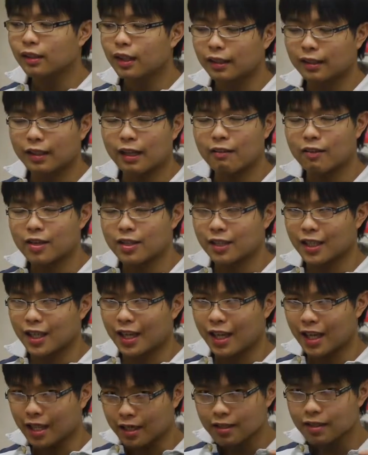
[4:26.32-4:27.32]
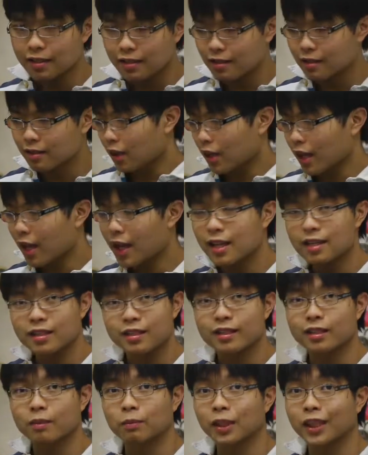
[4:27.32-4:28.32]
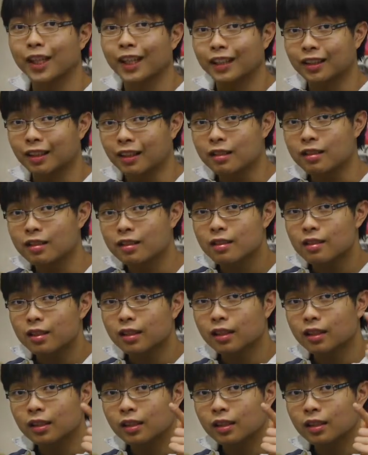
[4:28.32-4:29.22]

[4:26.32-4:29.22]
that there is a hiss. A hiss is something like this.